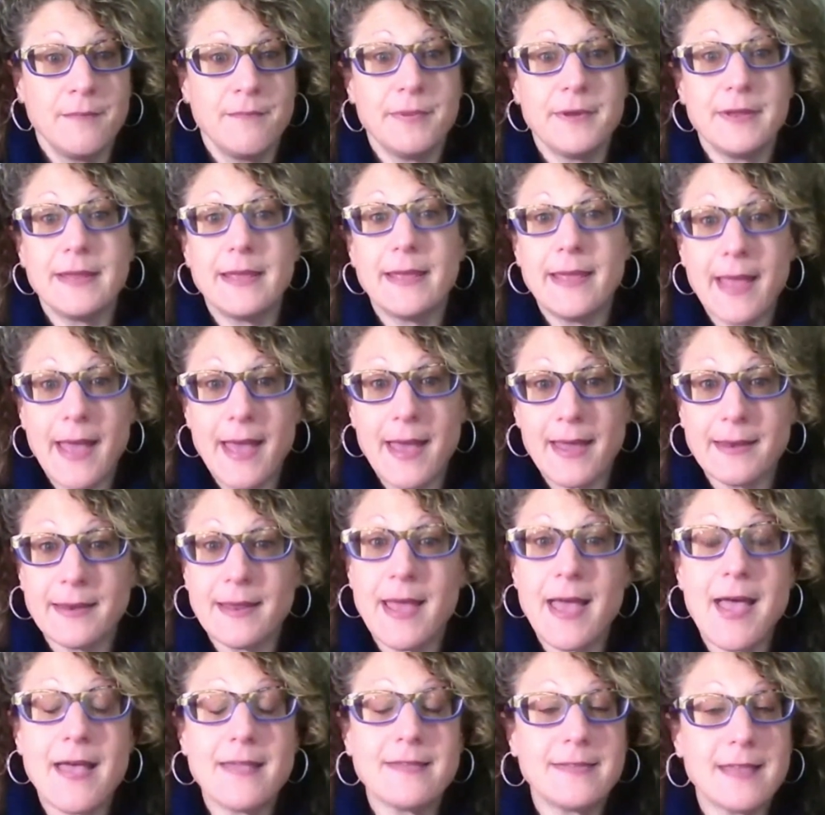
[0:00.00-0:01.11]
but again
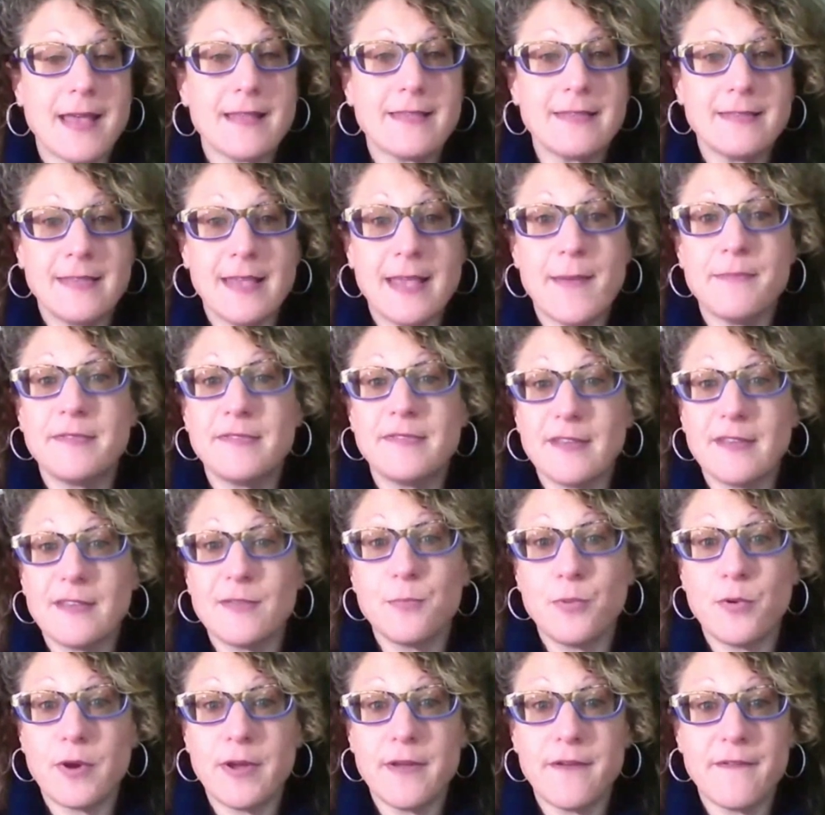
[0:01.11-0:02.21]
has that same
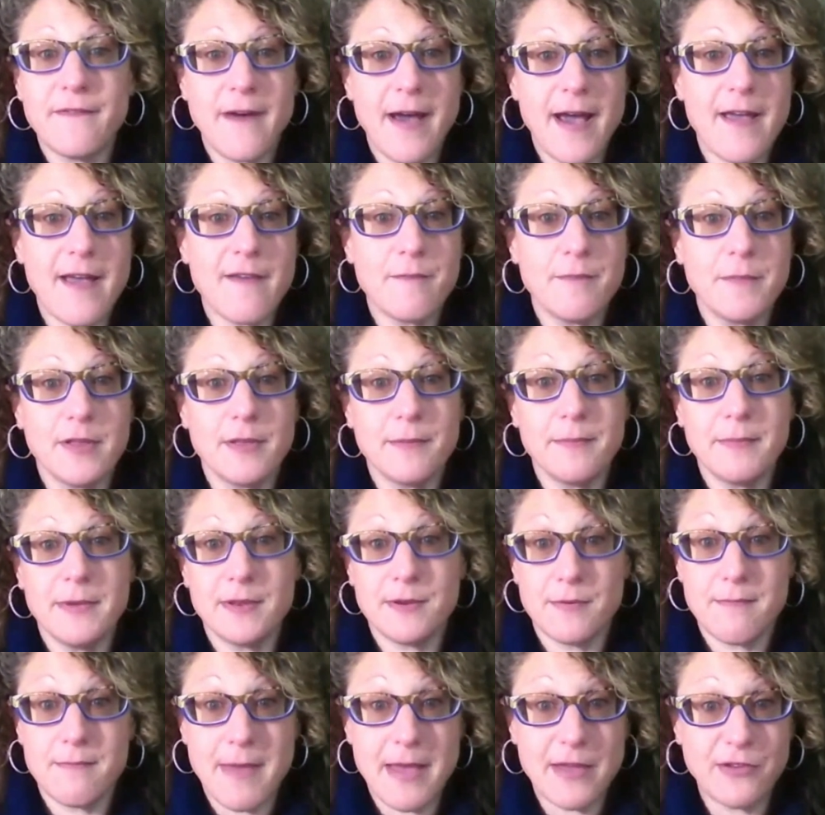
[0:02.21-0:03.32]
6.5
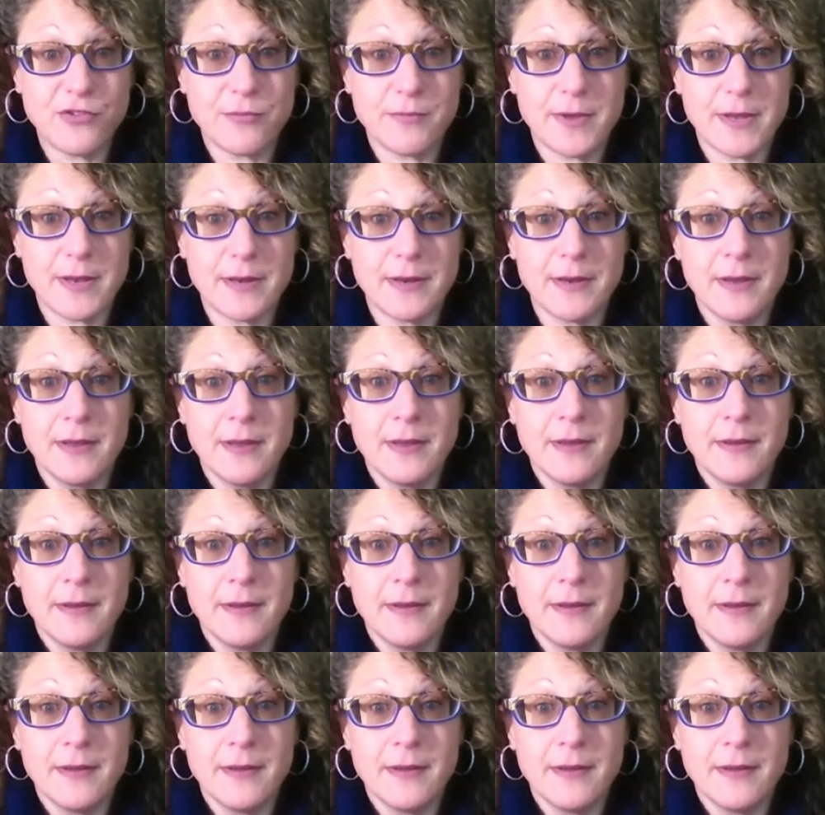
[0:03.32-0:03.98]
millimeter measurement,